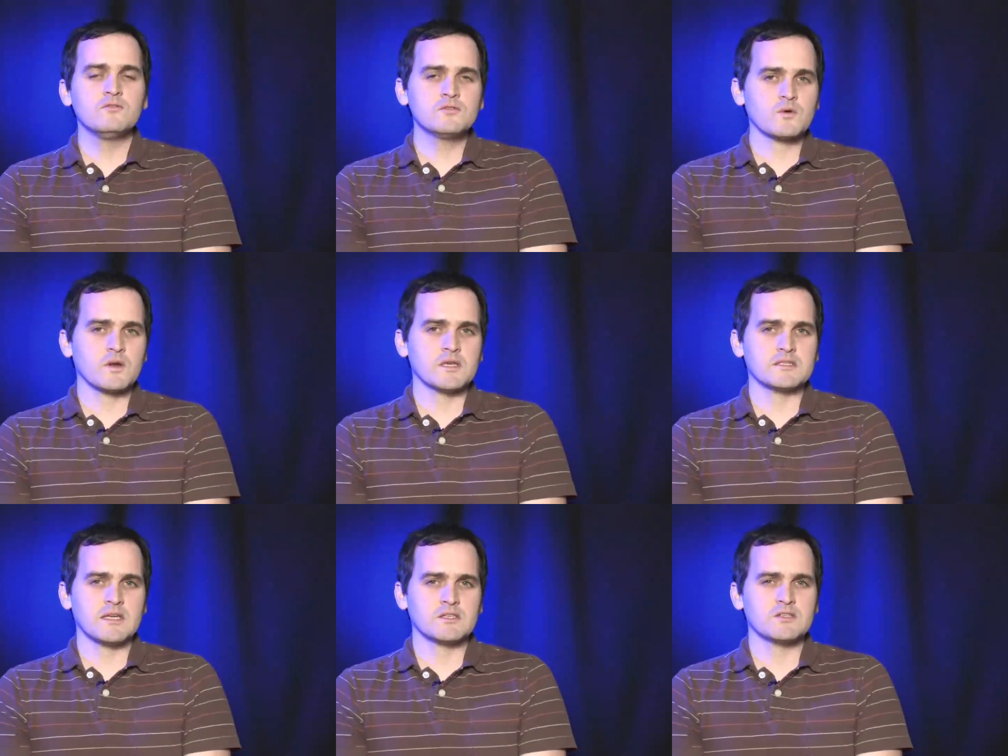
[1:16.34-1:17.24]
news
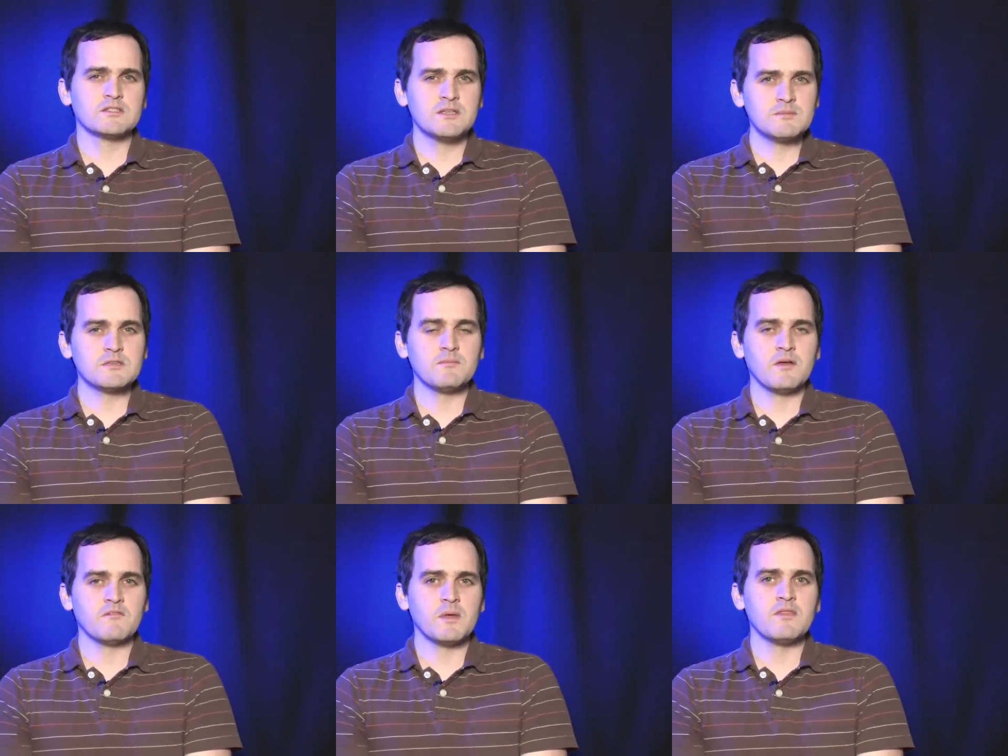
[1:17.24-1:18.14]
organization seems to
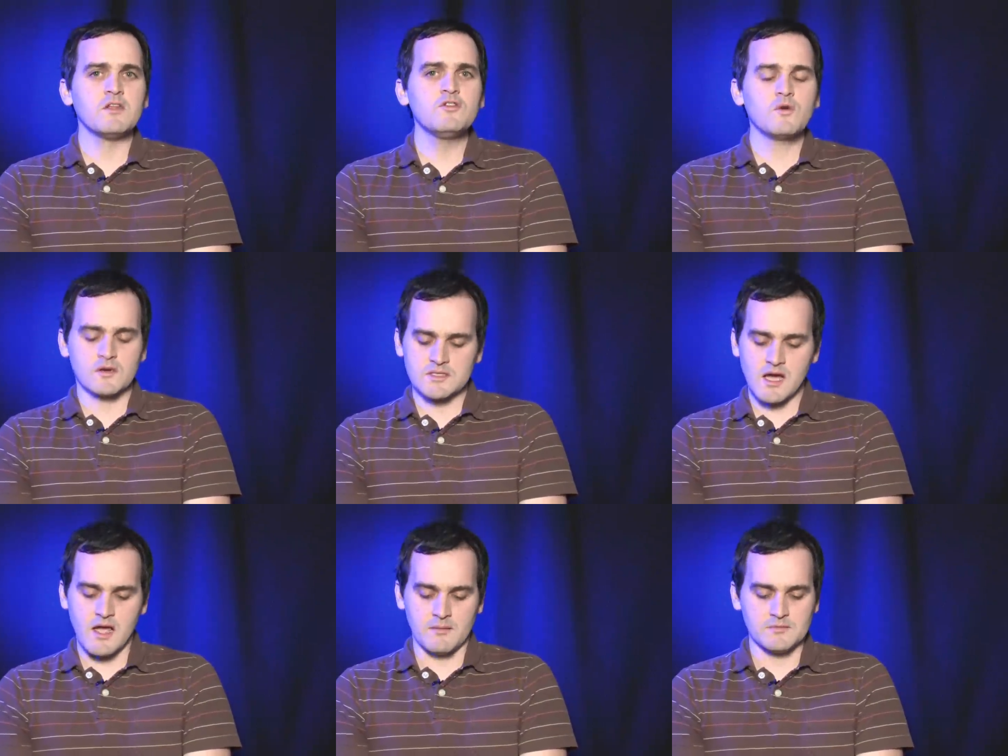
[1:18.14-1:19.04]
have been the New York
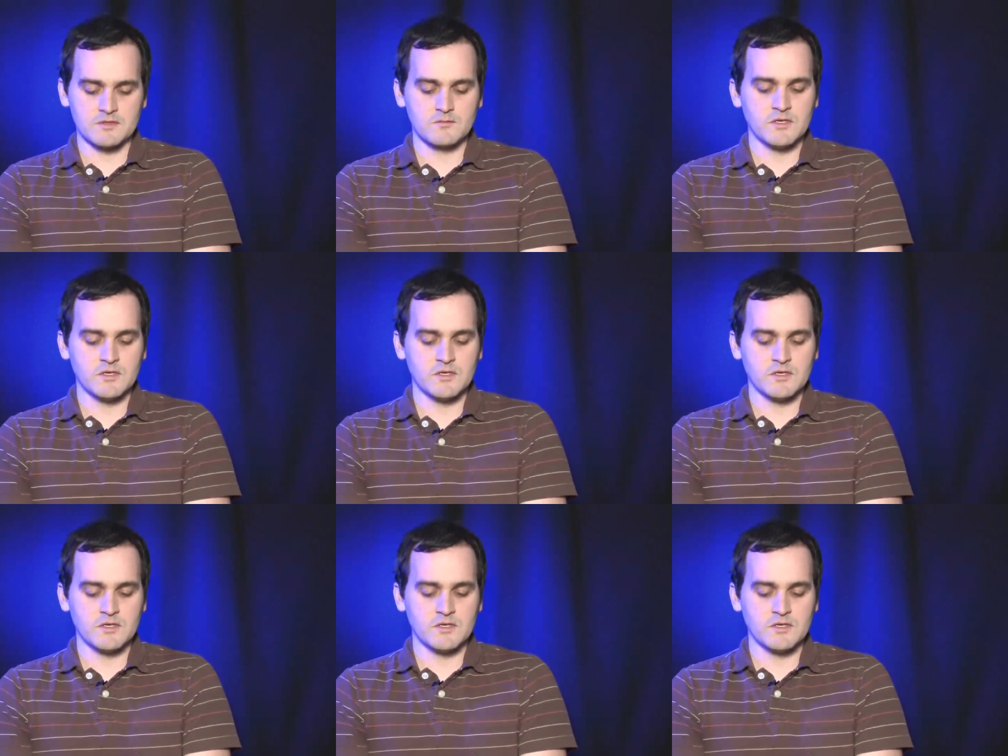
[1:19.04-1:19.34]
Times,